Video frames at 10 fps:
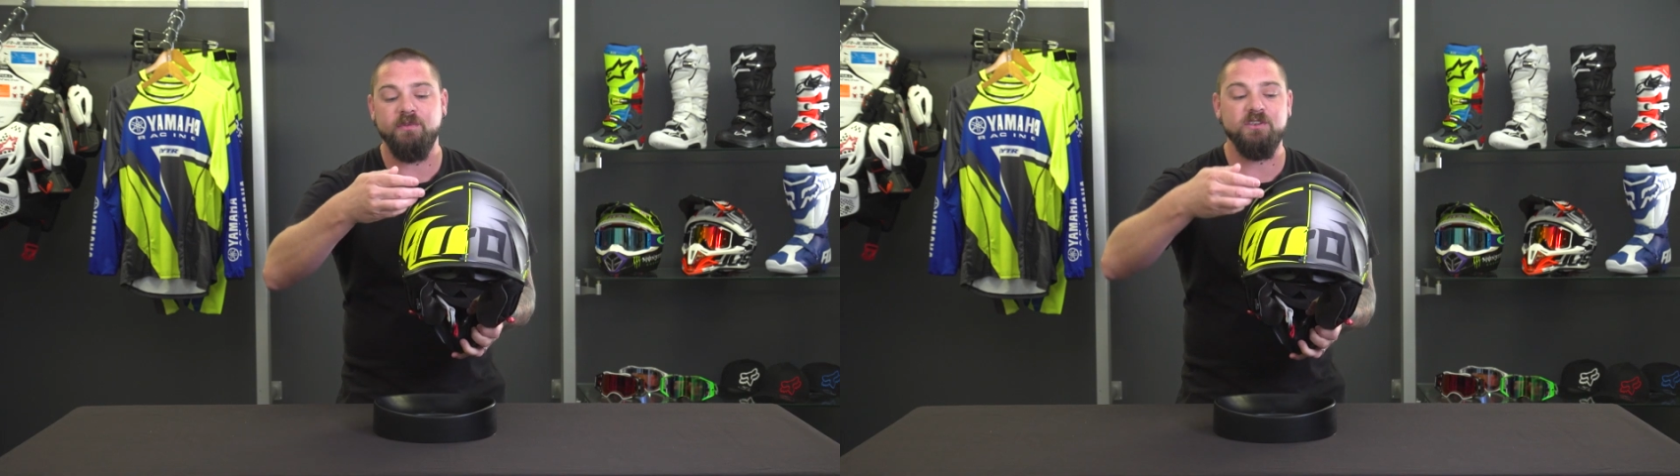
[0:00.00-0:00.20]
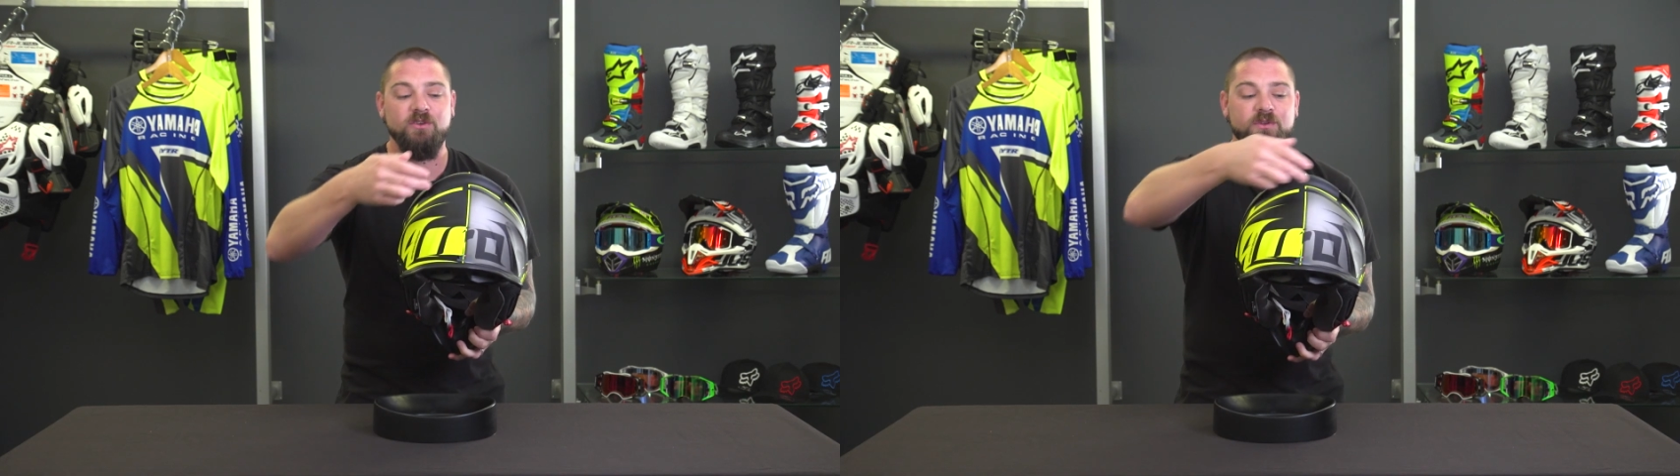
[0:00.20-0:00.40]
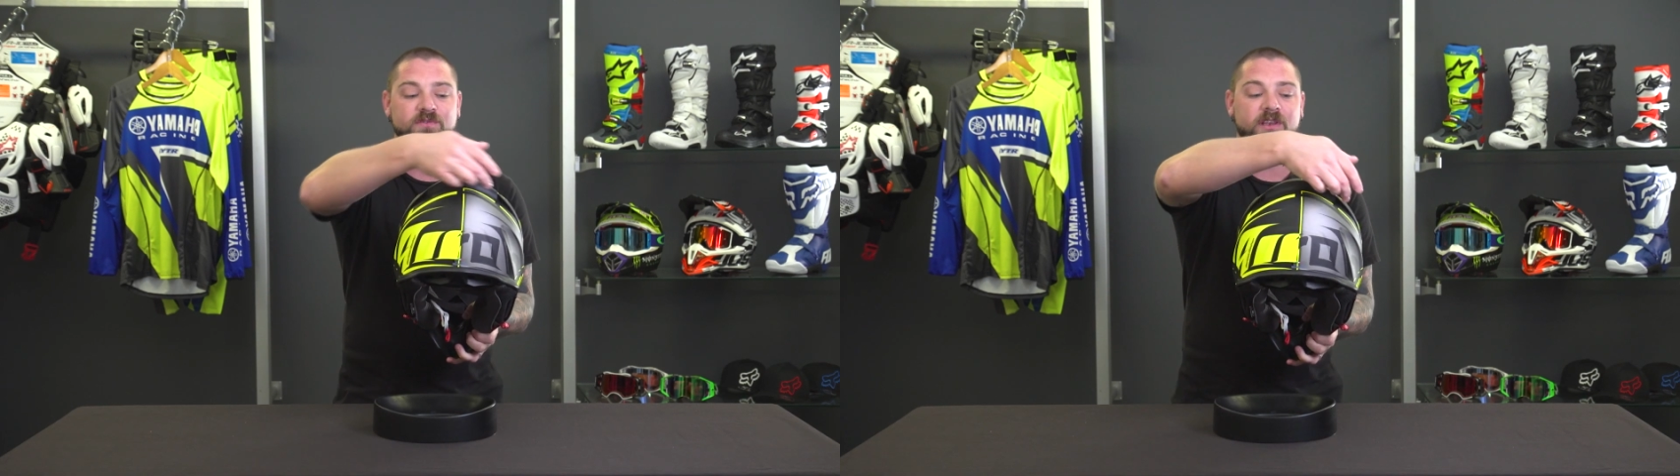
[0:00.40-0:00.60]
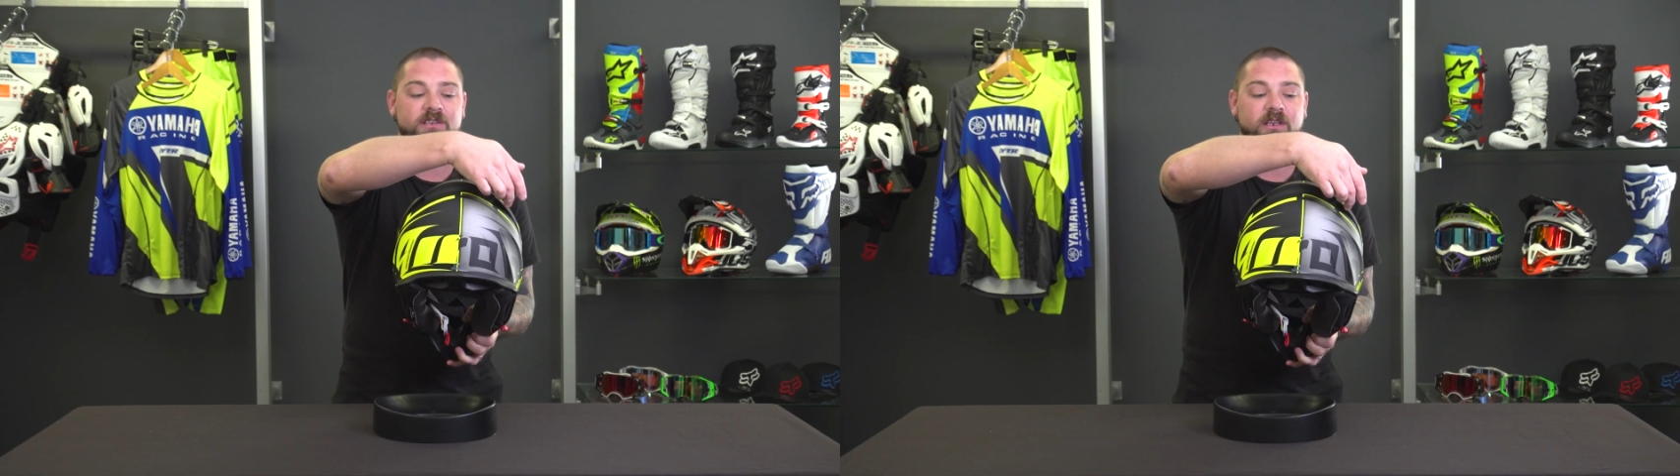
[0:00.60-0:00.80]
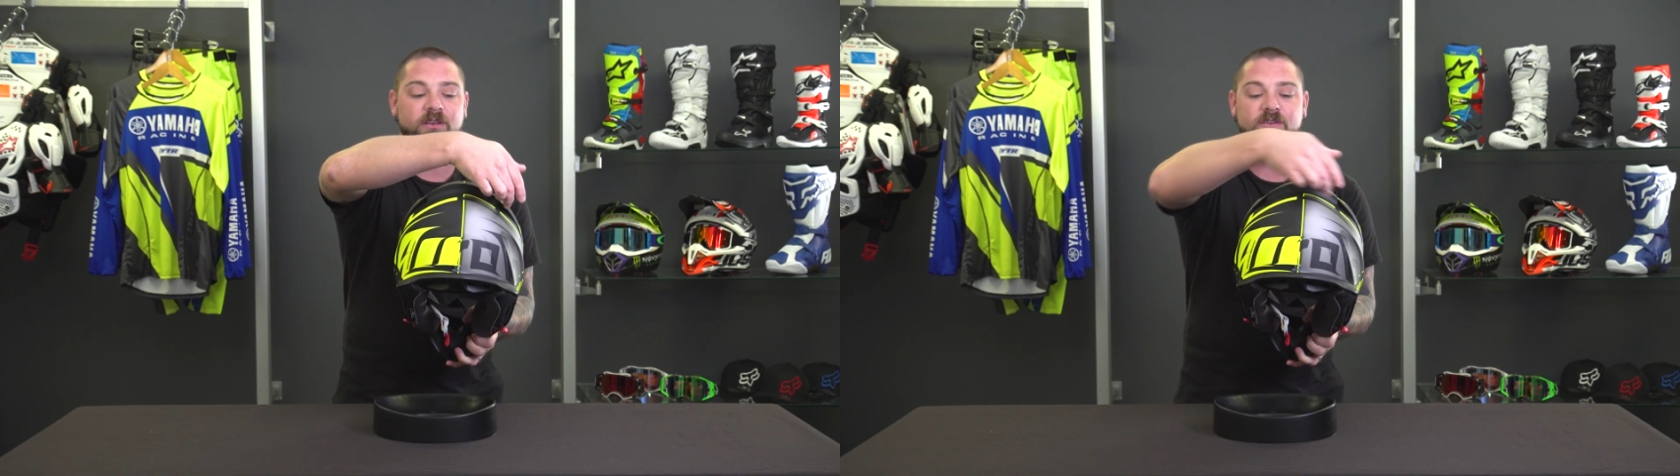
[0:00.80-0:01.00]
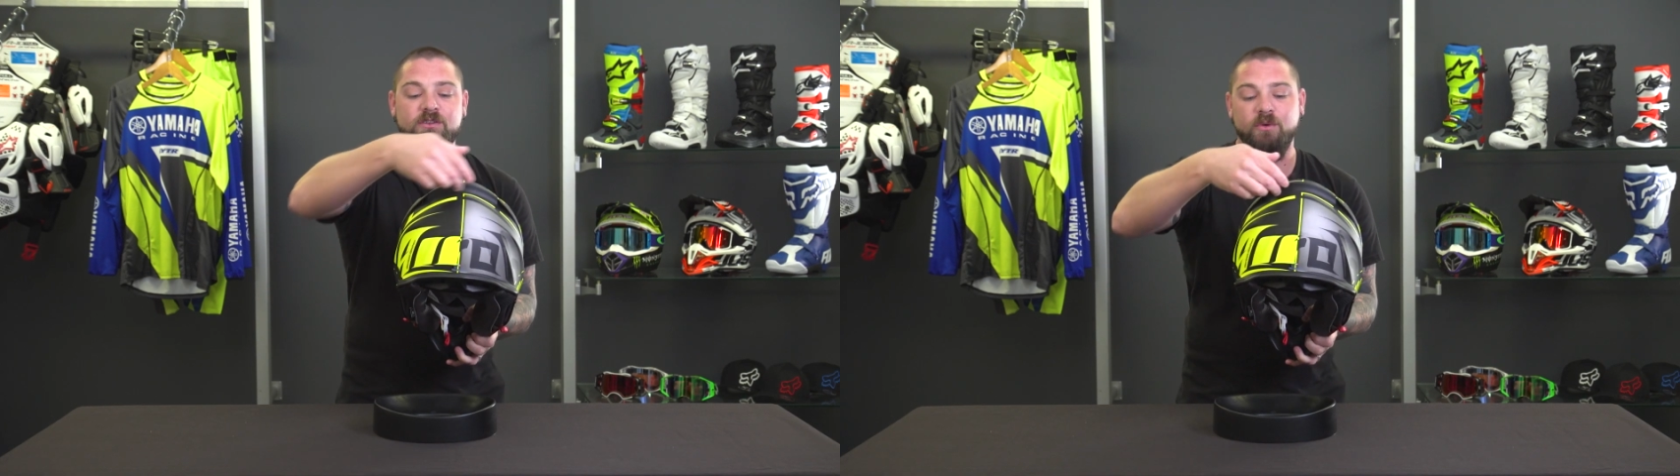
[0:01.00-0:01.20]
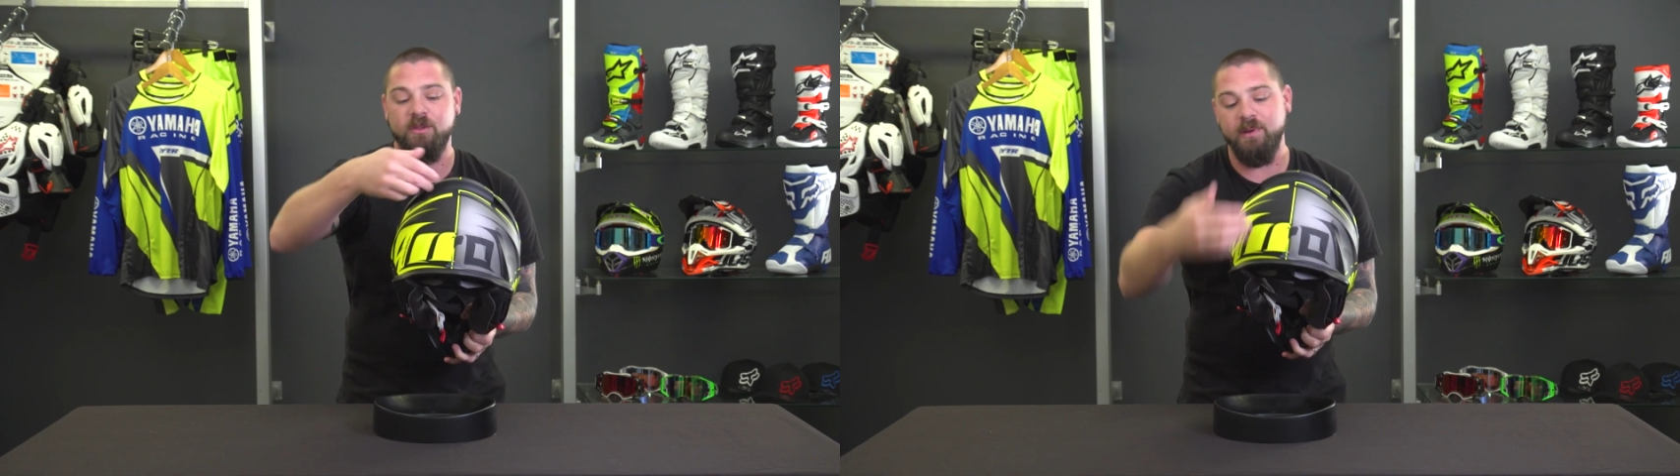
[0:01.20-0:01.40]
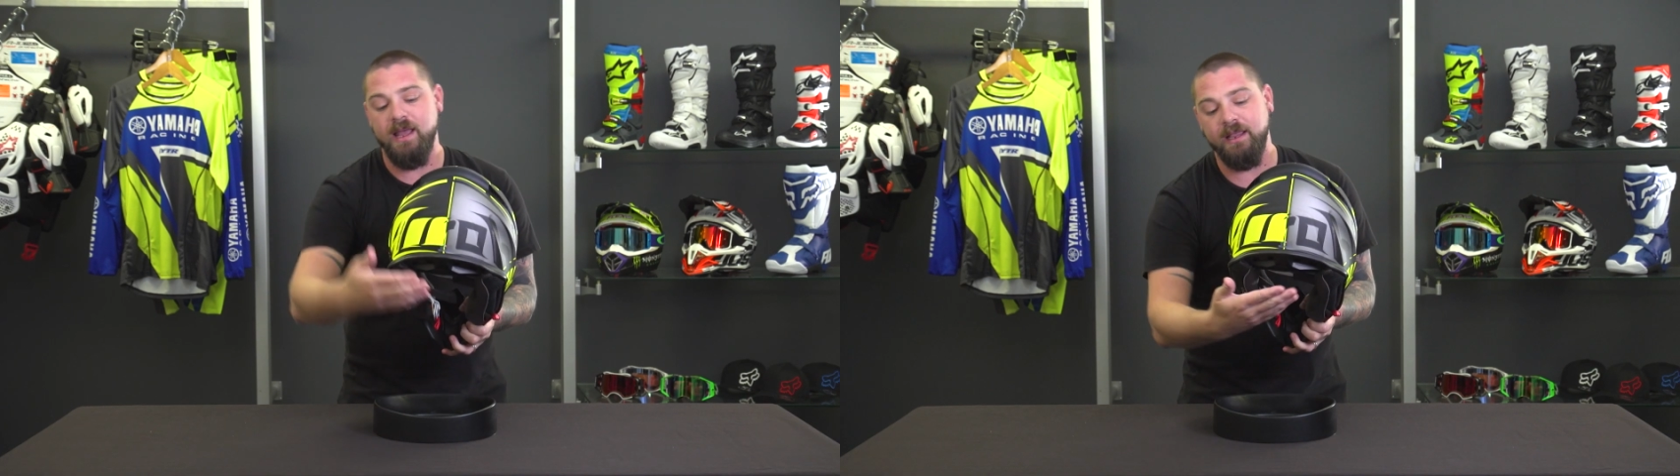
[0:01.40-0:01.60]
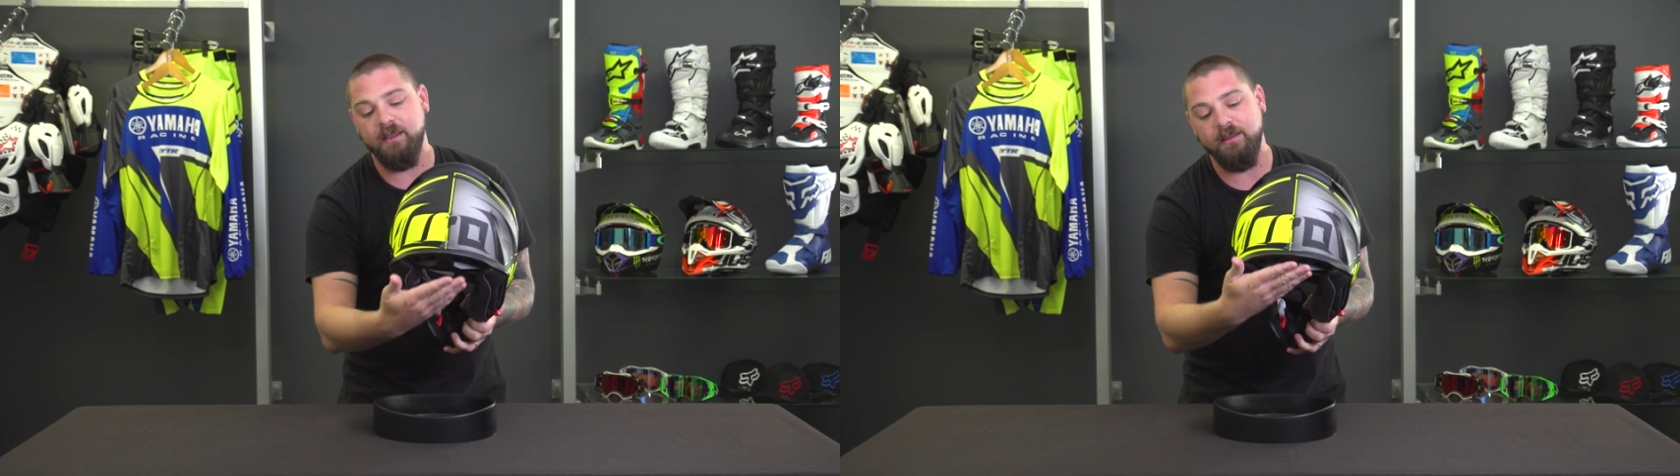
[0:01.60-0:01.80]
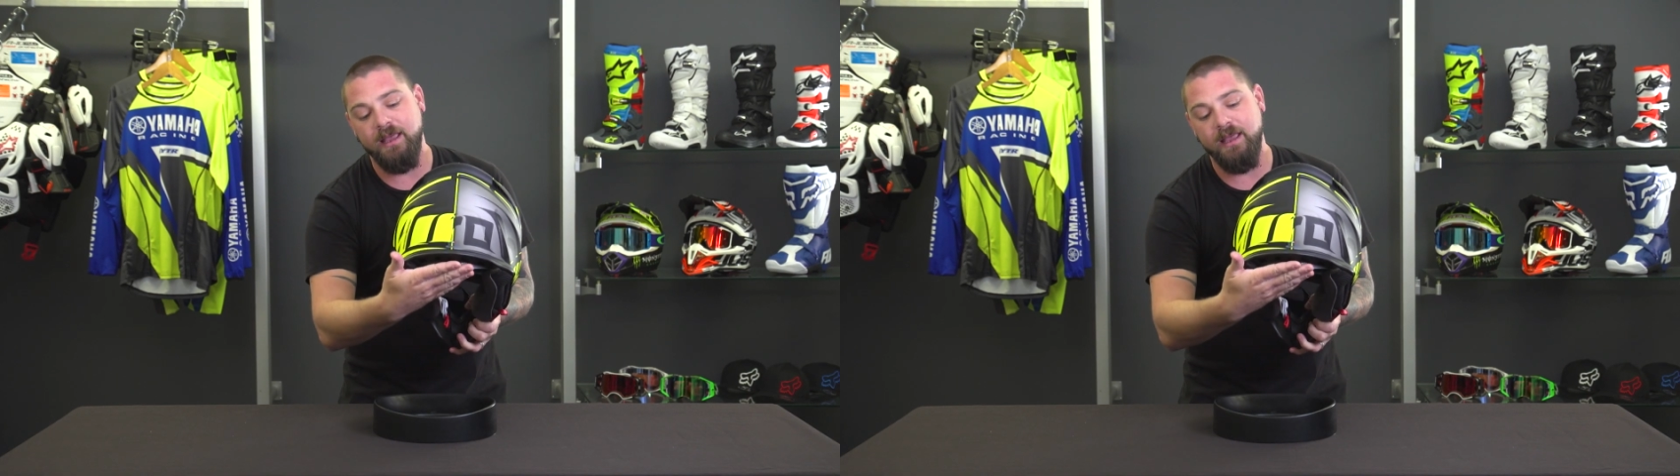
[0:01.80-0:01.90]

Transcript: exhaust venting, two at the back,